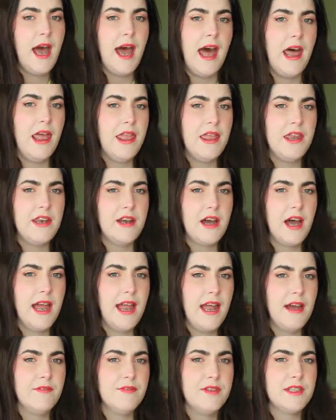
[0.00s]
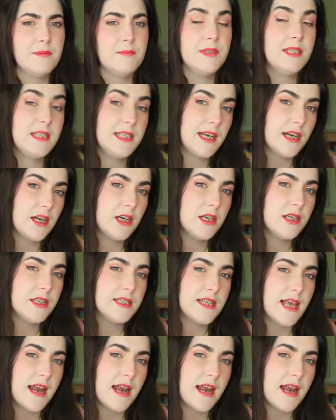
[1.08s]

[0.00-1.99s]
And I have some stickers,